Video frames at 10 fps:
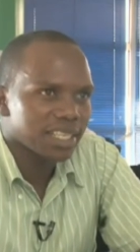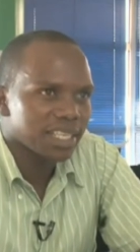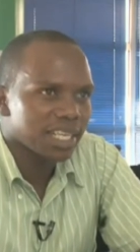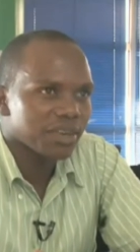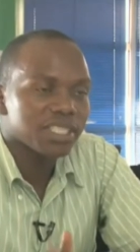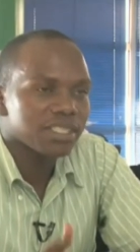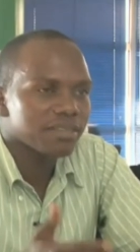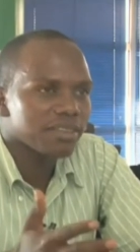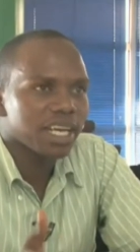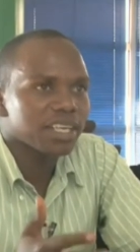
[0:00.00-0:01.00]
Now it is
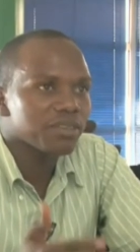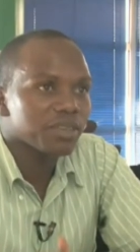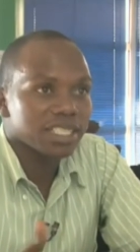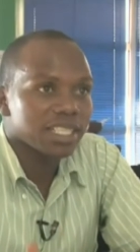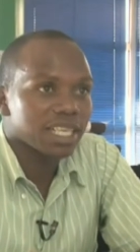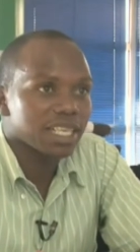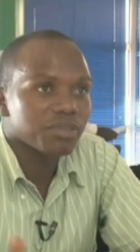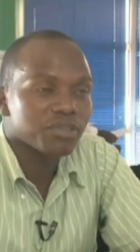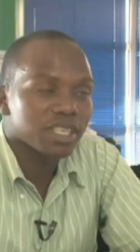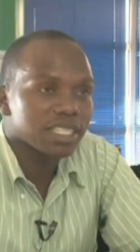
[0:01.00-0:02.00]
very hard to start
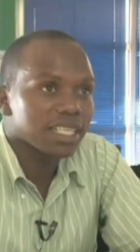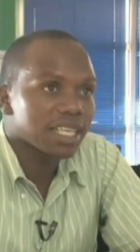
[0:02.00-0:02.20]
up to raise that